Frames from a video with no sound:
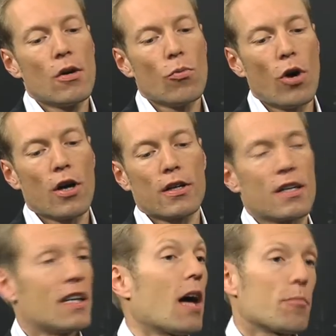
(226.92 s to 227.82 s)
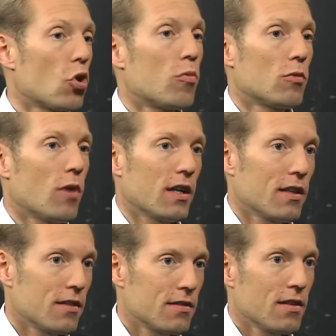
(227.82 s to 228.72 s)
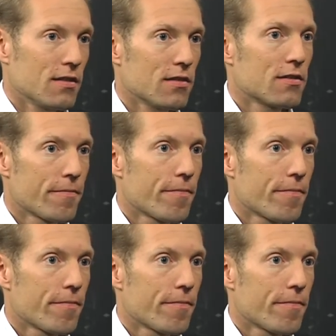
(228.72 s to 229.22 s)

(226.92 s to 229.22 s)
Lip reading: work in an abnormal way in diseases.